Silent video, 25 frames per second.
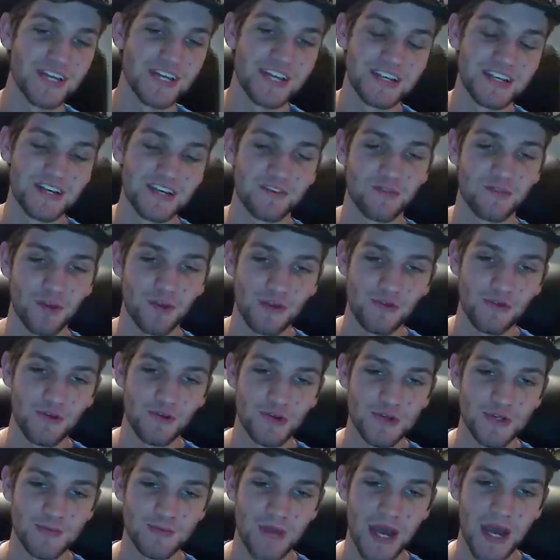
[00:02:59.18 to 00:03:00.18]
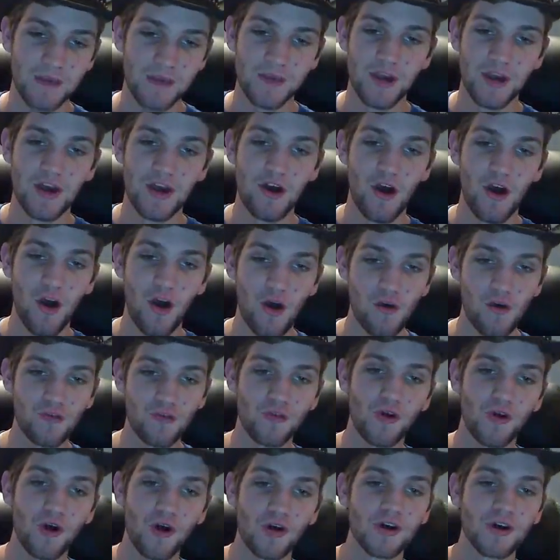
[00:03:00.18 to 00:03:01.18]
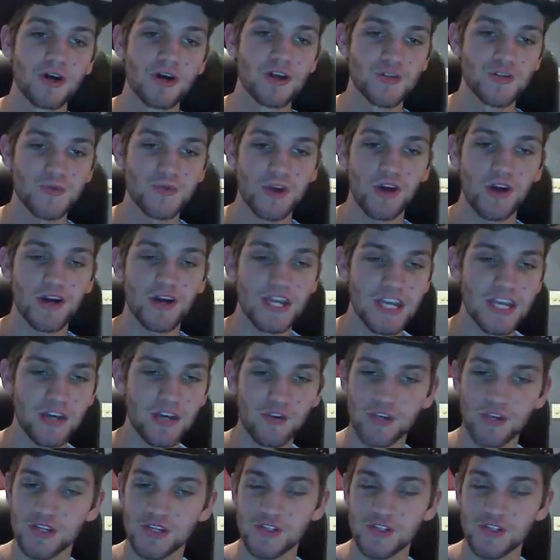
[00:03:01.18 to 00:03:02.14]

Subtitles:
ending for a first map. Overall, Treyarch killed it